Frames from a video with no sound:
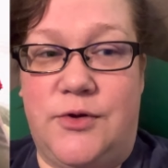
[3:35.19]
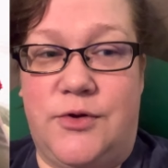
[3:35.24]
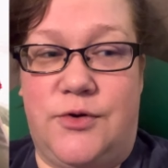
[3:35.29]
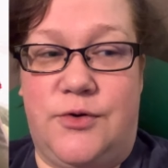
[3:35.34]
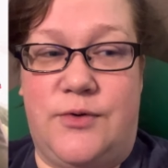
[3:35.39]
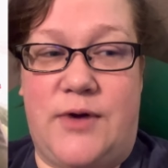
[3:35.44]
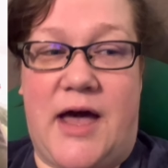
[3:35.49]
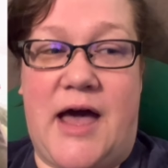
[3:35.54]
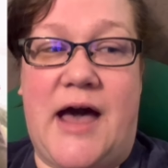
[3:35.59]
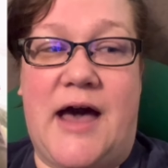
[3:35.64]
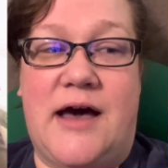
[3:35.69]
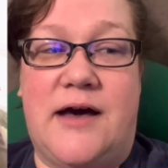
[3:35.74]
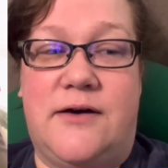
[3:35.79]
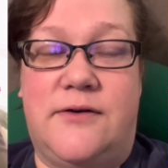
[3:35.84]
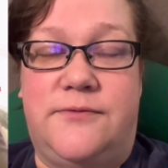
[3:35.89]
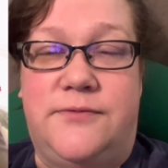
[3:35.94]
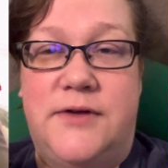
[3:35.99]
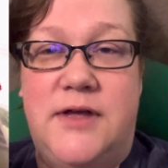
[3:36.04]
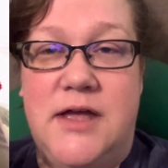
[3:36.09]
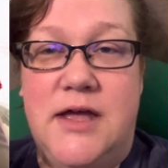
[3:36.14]
who
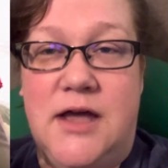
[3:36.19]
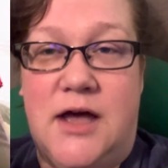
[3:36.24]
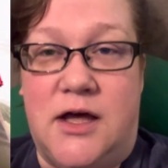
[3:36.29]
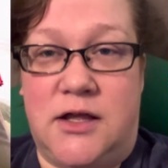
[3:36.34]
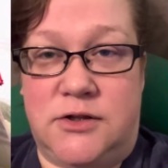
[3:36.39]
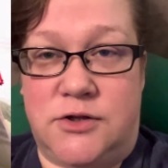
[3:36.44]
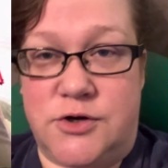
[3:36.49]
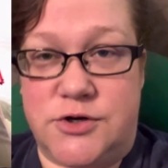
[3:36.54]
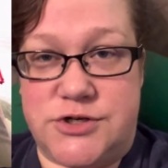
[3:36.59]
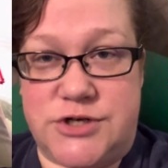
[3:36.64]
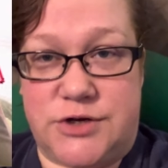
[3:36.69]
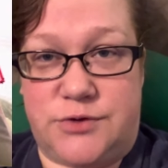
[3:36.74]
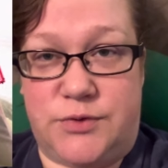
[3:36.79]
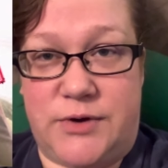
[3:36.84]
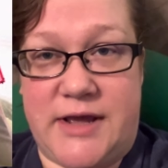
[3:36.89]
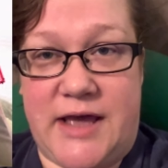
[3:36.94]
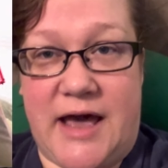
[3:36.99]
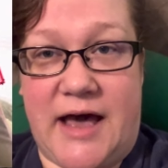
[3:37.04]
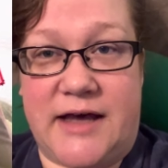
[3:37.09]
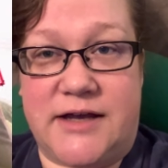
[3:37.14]
have allergic
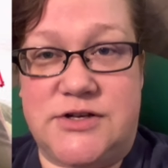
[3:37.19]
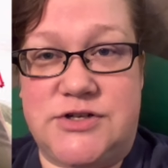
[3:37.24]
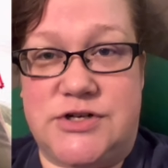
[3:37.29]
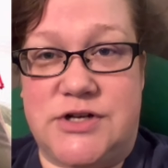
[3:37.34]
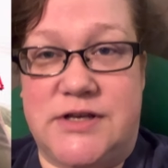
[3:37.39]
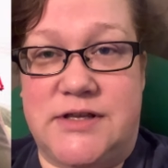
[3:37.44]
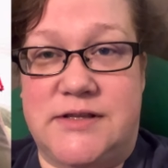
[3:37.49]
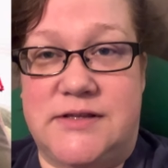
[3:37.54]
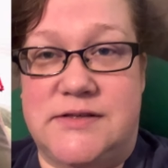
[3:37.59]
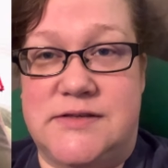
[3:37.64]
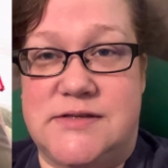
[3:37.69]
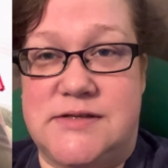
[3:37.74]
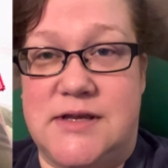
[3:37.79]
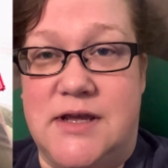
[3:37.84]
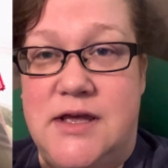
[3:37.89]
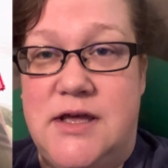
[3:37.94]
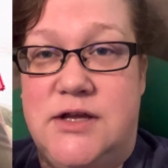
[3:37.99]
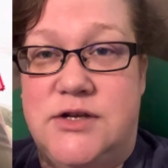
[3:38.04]
reactions